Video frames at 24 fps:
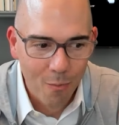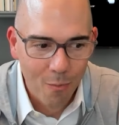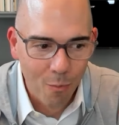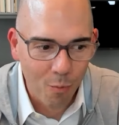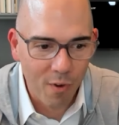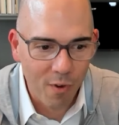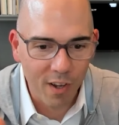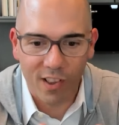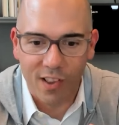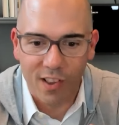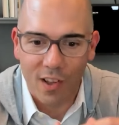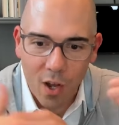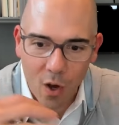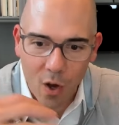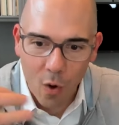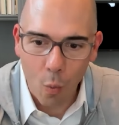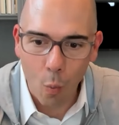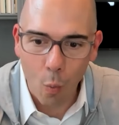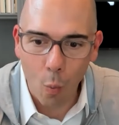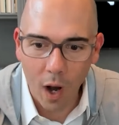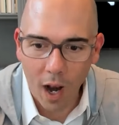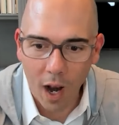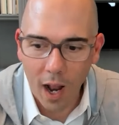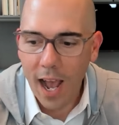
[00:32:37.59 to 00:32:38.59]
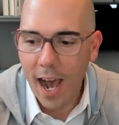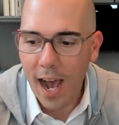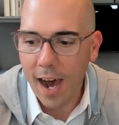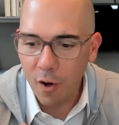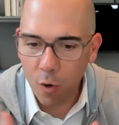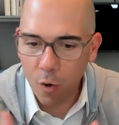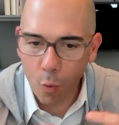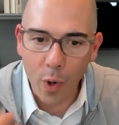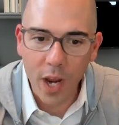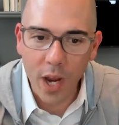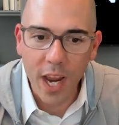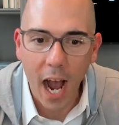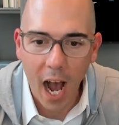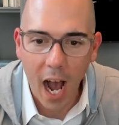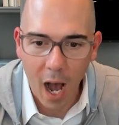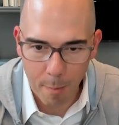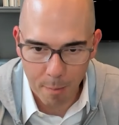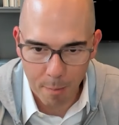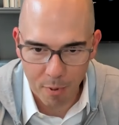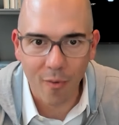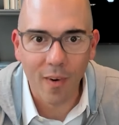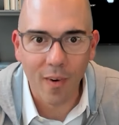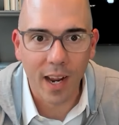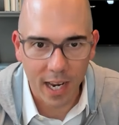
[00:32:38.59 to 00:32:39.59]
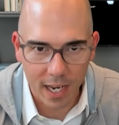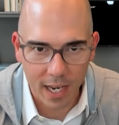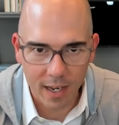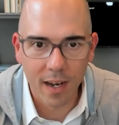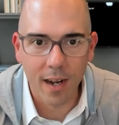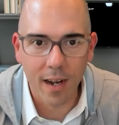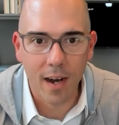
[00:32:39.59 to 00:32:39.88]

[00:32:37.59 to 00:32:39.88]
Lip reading: just how do we operate.